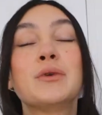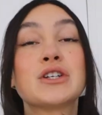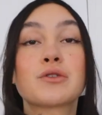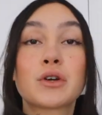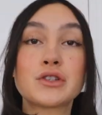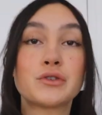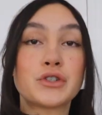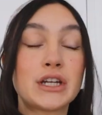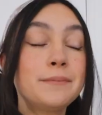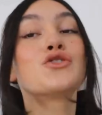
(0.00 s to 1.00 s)
We just ordered
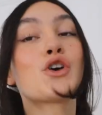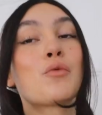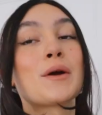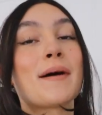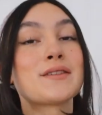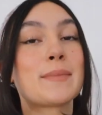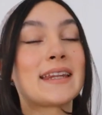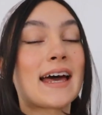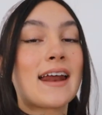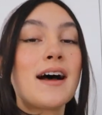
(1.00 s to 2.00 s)
sushi, so we're about to pick
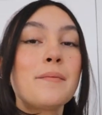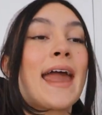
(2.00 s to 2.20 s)
that up,